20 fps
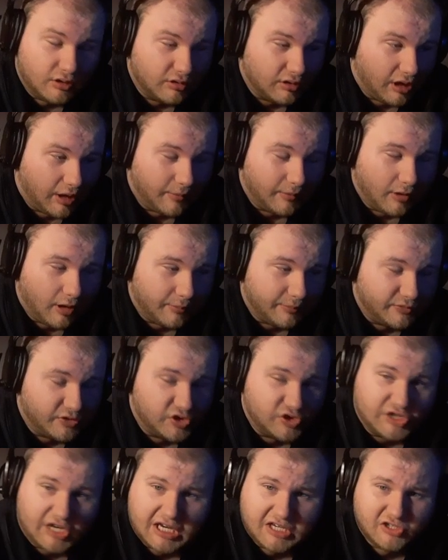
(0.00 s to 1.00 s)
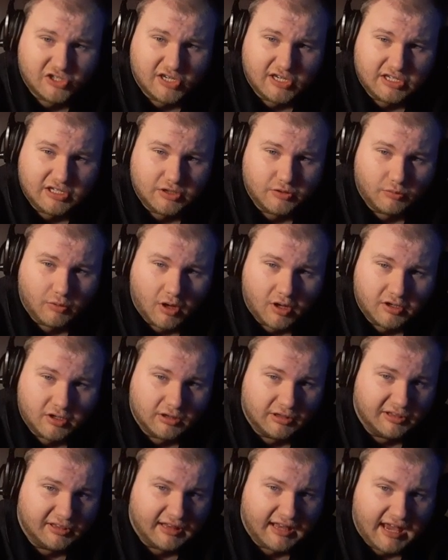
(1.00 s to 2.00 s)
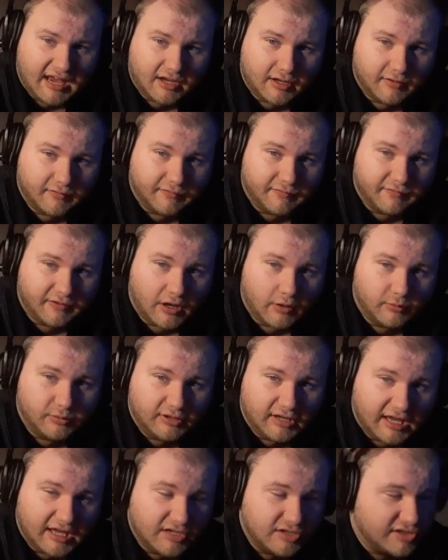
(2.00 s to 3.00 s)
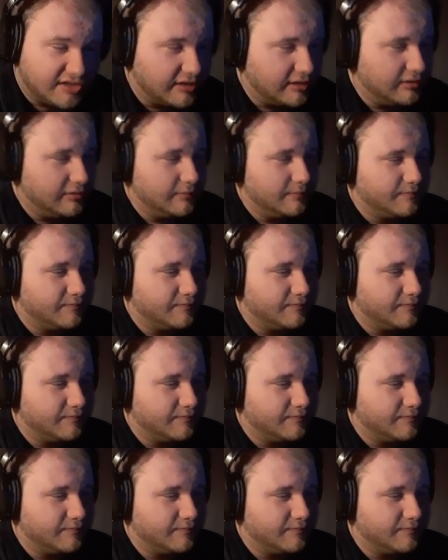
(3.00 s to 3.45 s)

Objection, Your Honor? Lack of foundation?